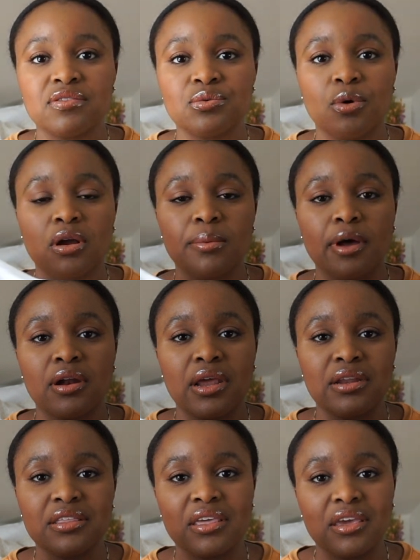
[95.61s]
to worry about
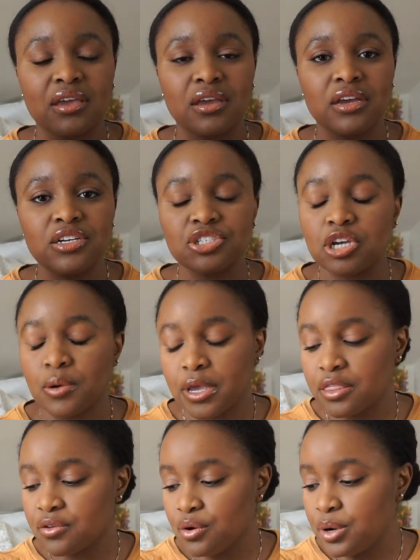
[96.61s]
anything
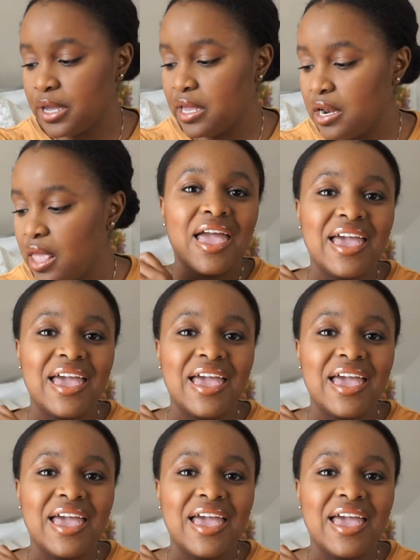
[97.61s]
showing through it.